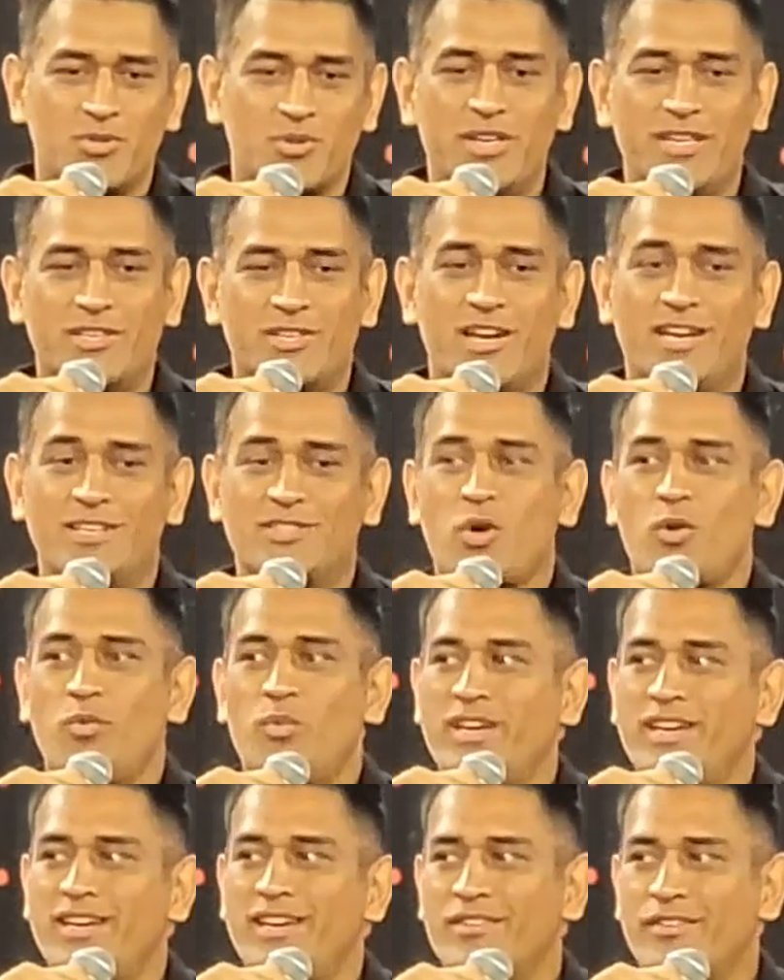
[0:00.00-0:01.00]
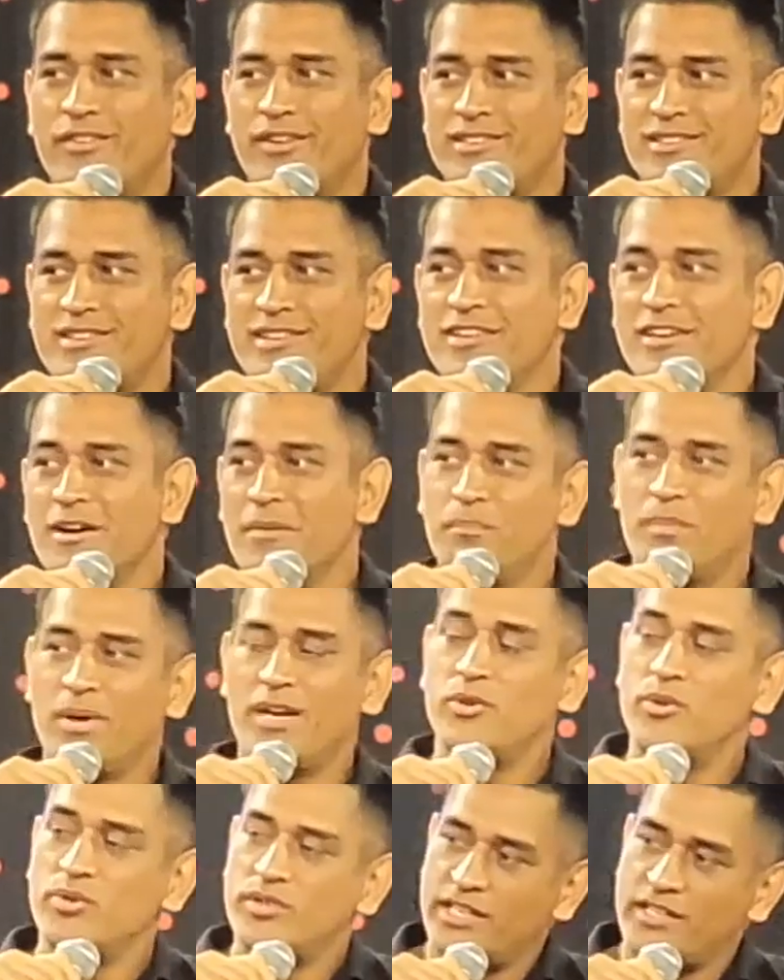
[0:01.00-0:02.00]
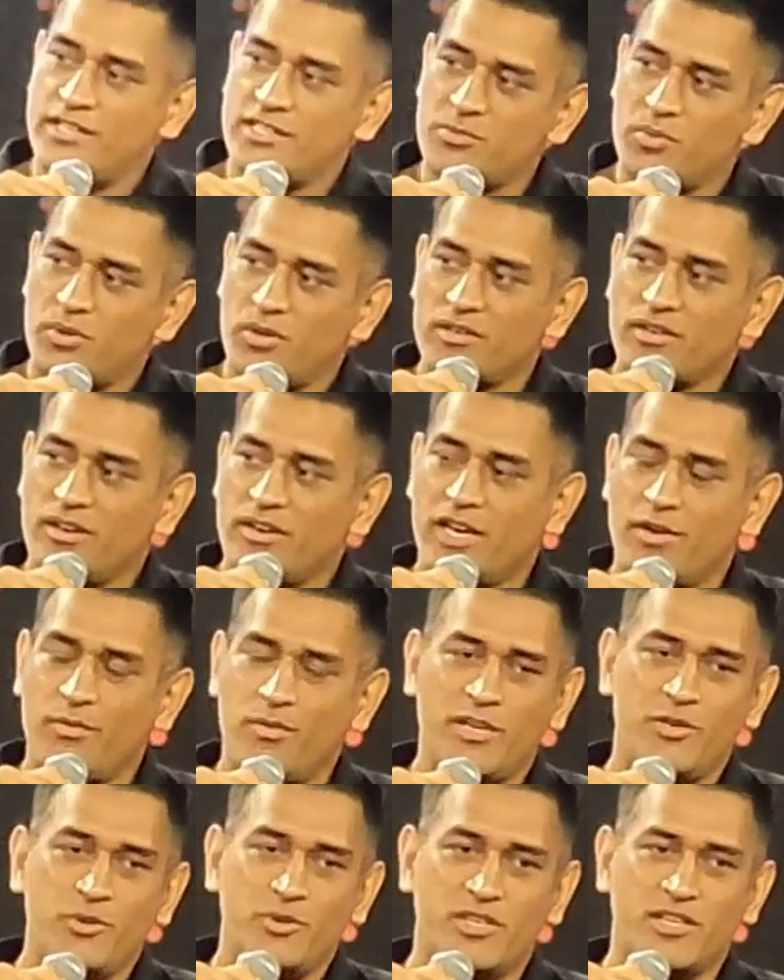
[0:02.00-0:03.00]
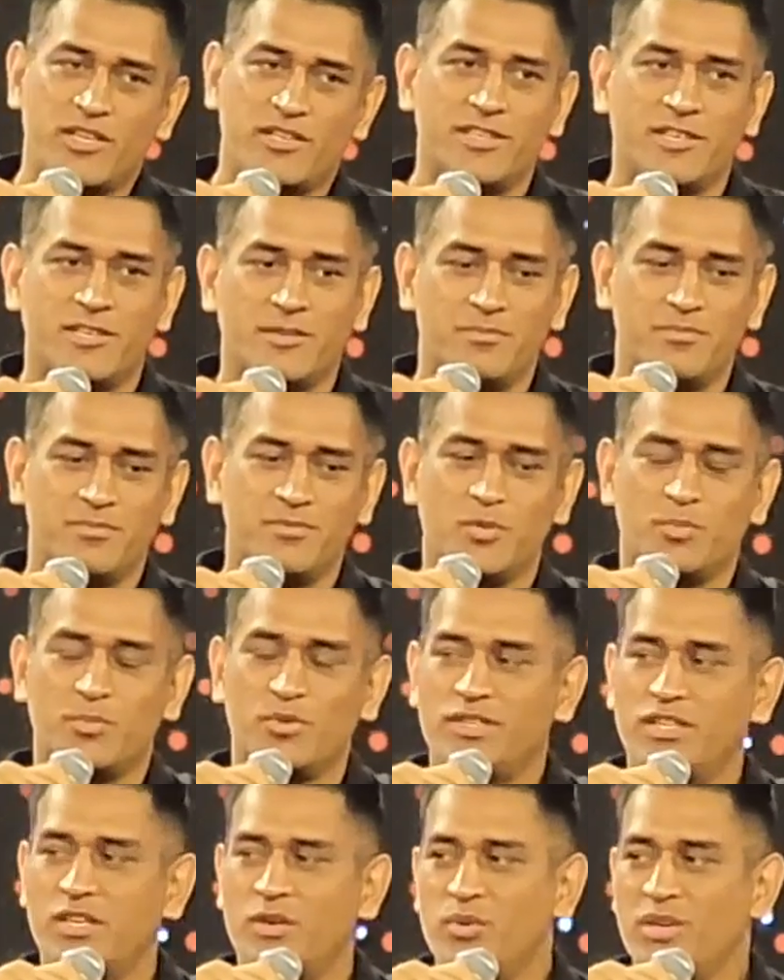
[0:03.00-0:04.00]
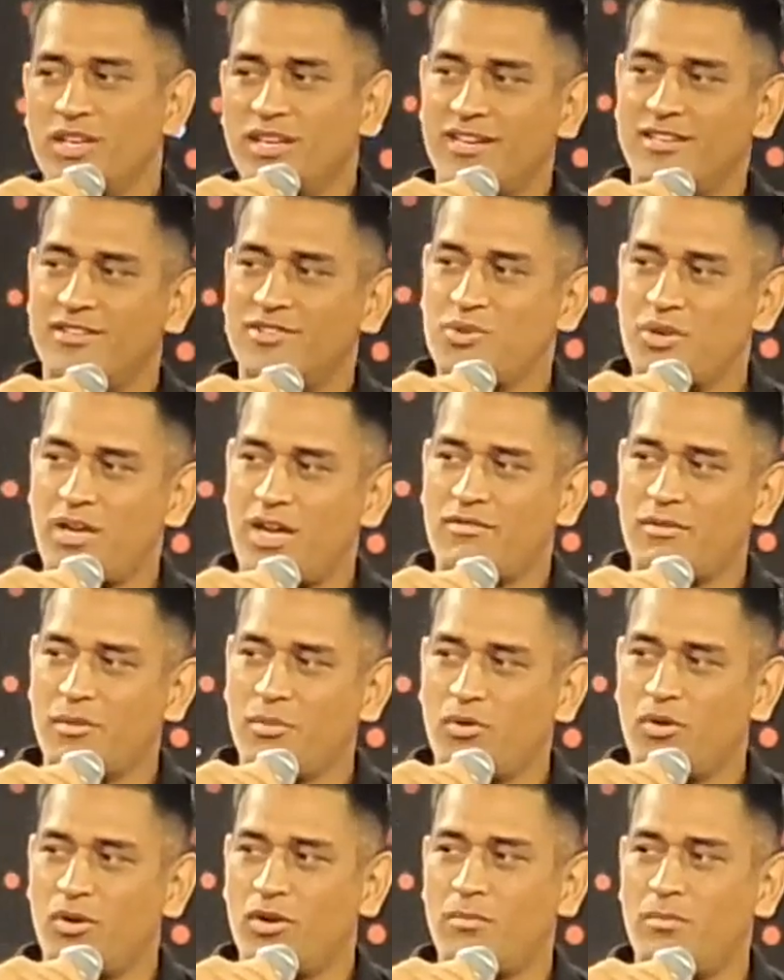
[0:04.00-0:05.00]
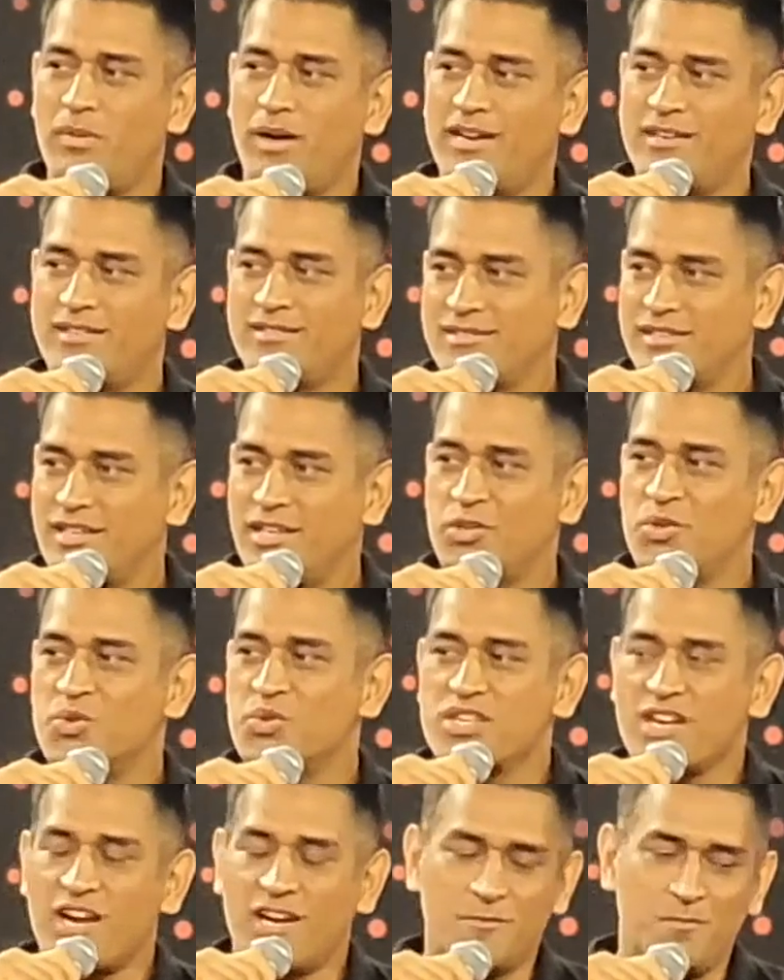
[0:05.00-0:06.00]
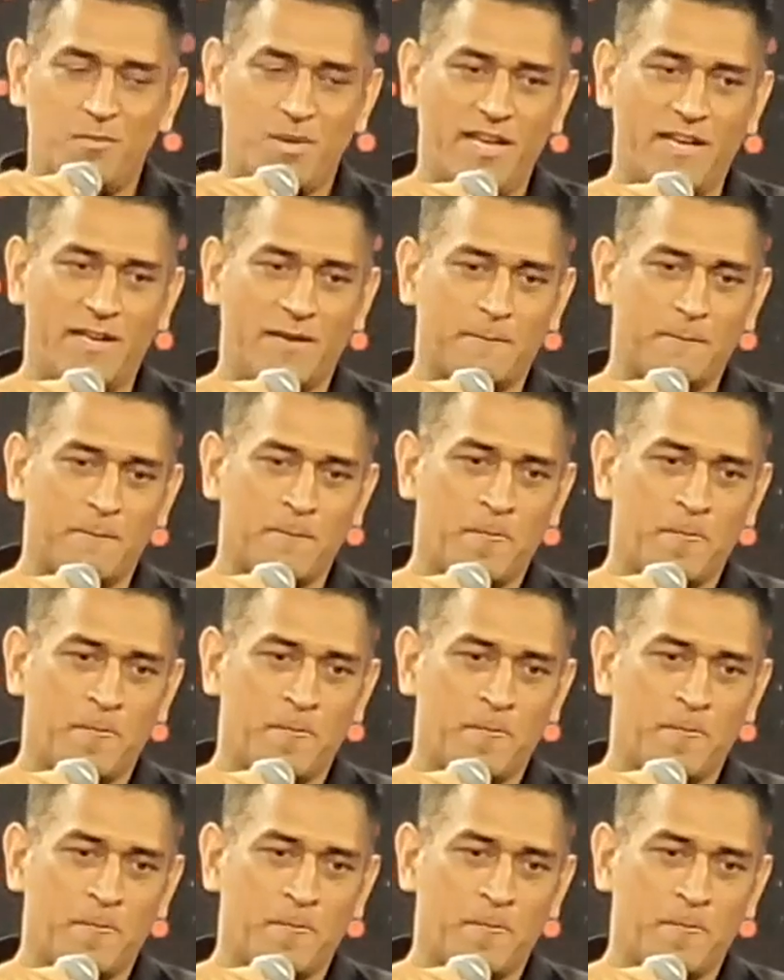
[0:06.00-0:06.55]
it's all very interesting compared to tennis ball cricket where you turn up, you put the wicket, you have a ball bat and you start playing.